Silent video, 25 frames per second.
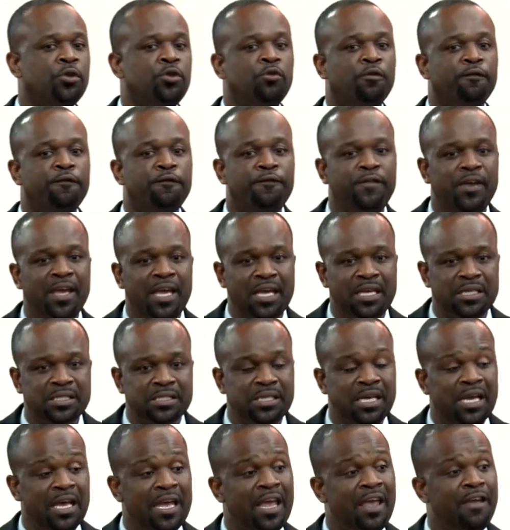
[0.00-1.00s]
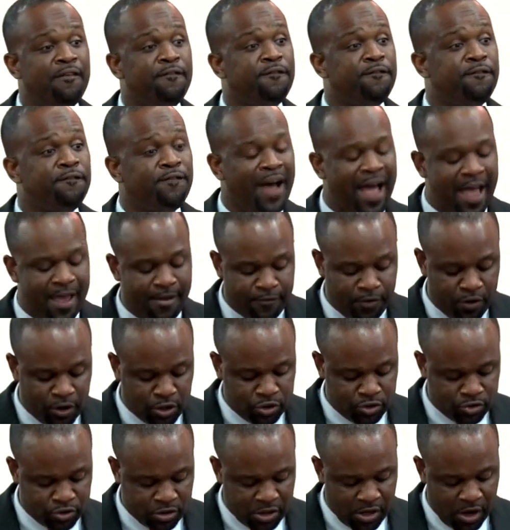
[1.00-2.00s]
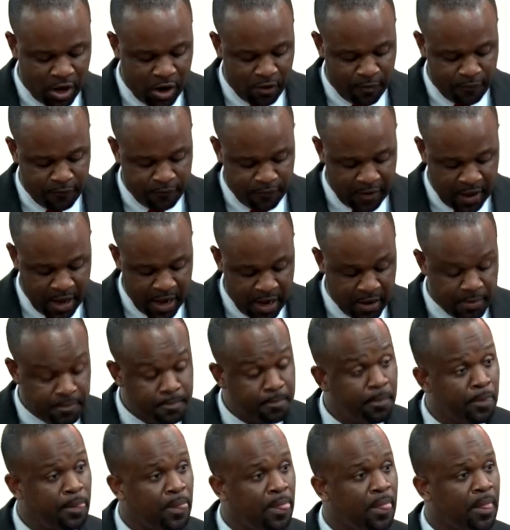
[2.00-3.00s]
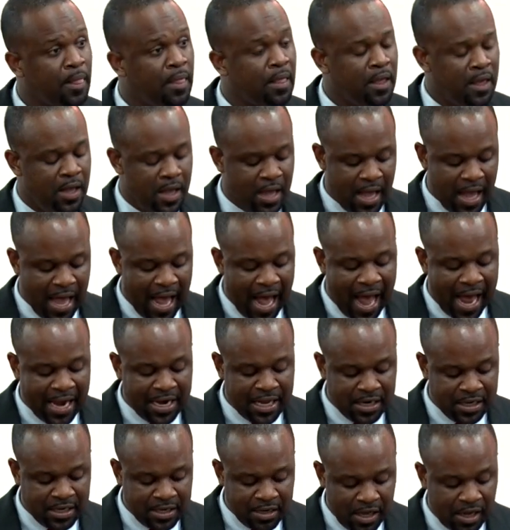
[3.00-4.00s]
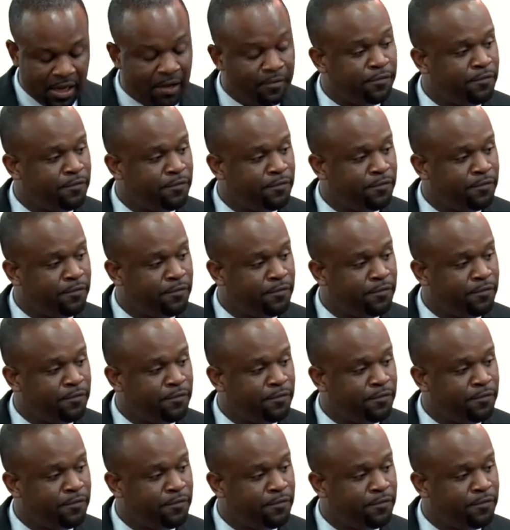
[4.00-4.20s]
you face a $500 fine and in a